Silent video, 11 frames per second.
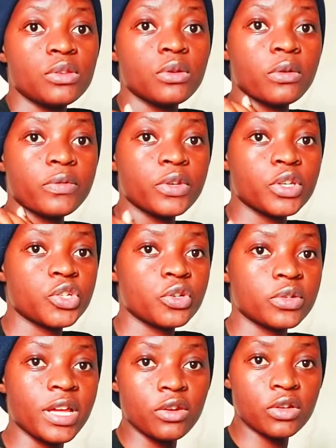of your
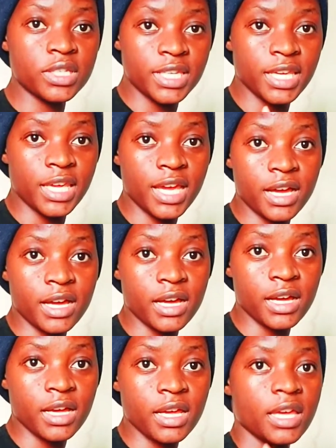shoulder, not here,
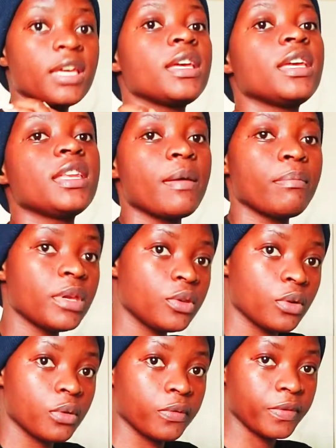in the
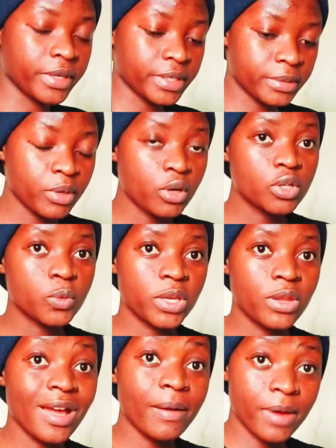middle of it, because when
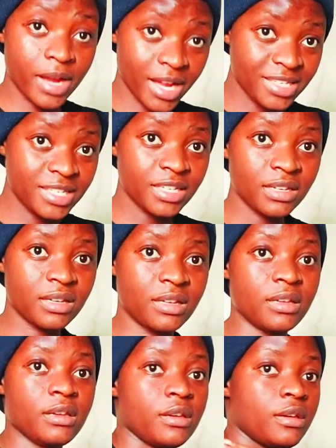you're cutting,
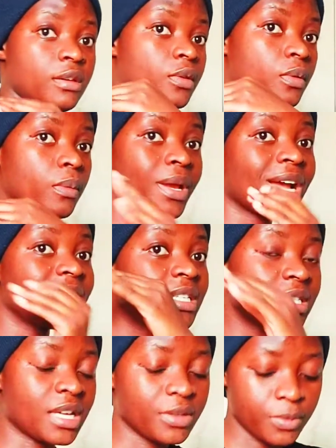we cut it
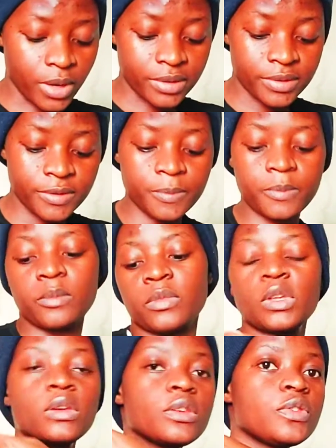at once.
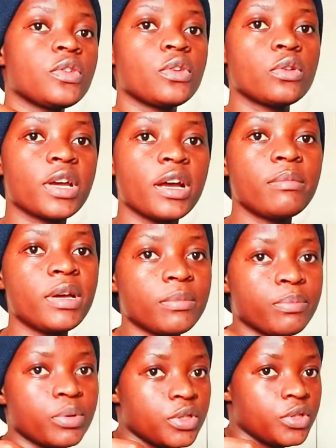So you come and
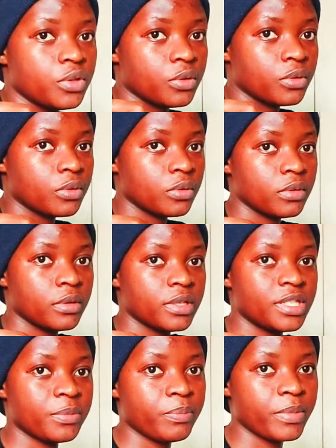put your
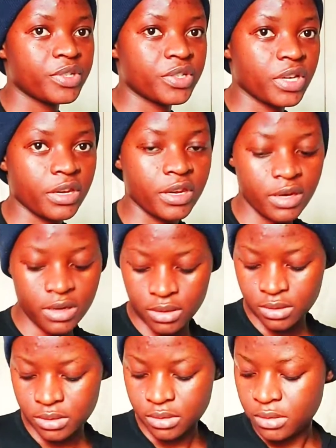tape measure here
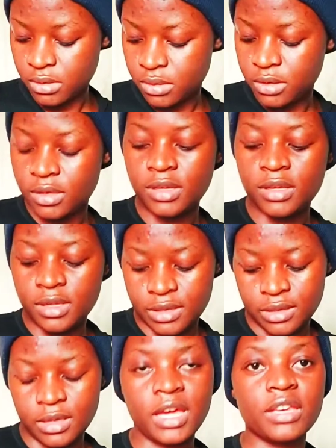
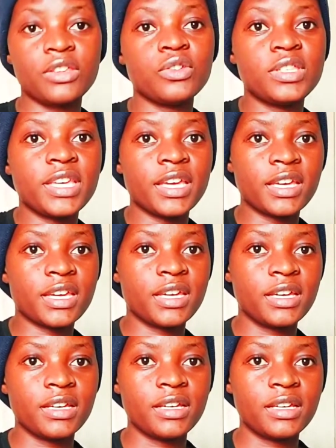and you take
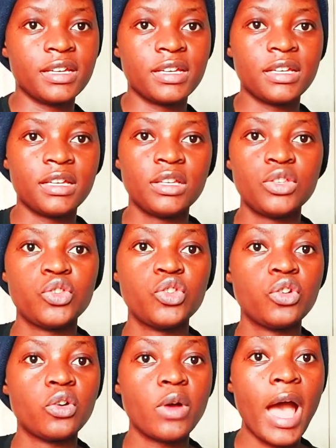to
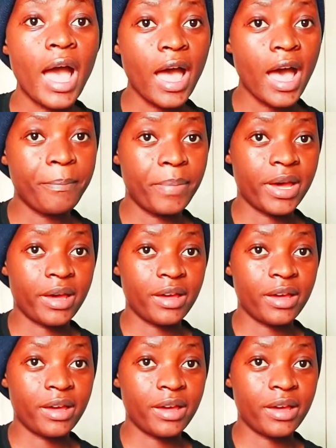your upper.